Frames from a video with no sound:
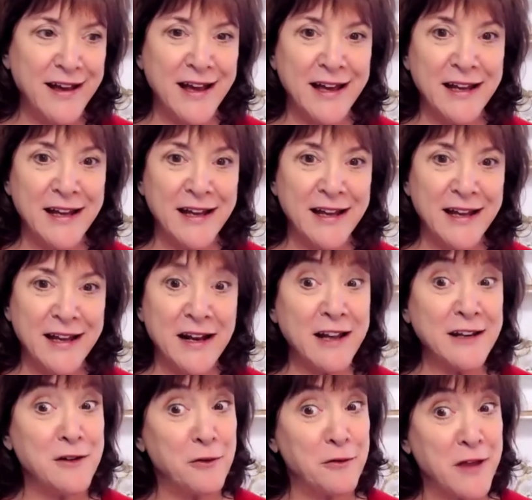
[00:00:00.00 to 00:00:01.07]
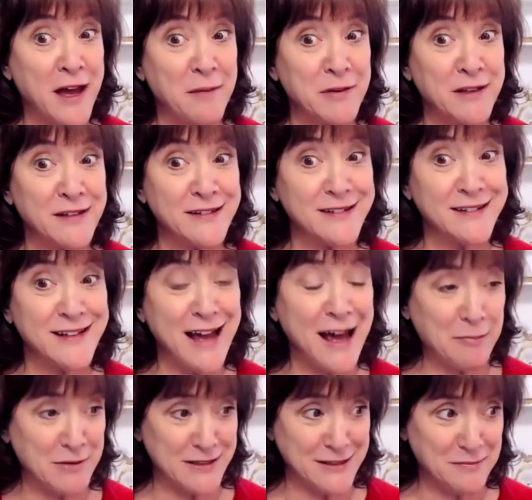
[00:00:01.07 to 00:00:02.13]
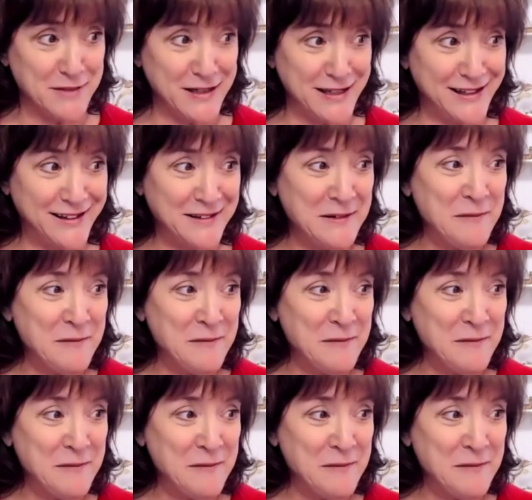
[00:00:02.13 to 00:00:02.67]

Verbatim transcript: And I know that because it happened to me.